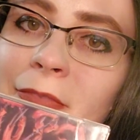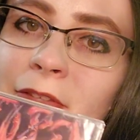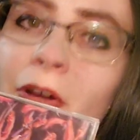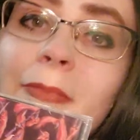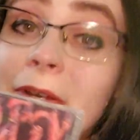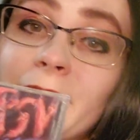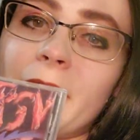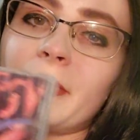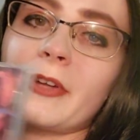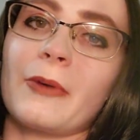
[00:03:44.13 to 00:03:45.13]
Not my
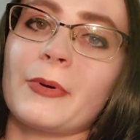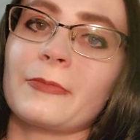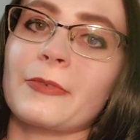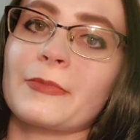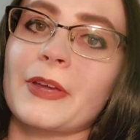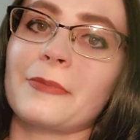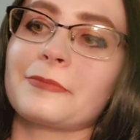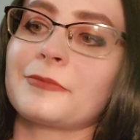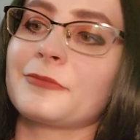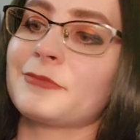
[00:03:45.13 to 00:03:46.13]
favorite album from them,
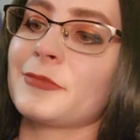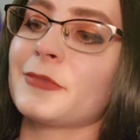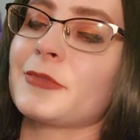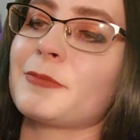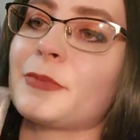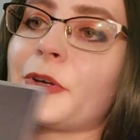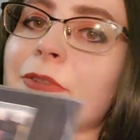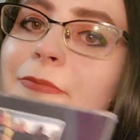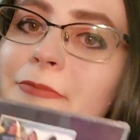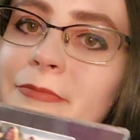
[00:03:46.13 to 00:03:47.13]
but
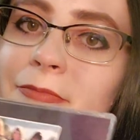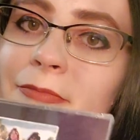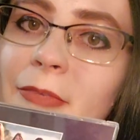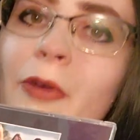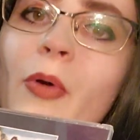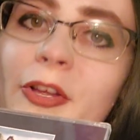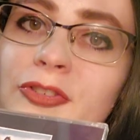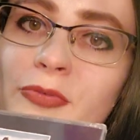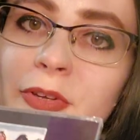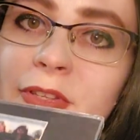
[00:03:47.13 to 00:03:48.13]
I quite
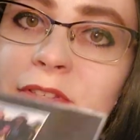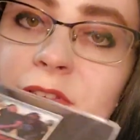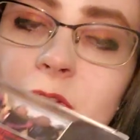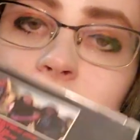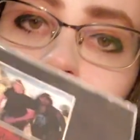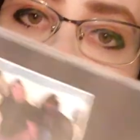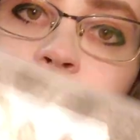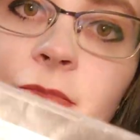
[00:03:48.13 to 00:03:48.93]
enjoy this a lot.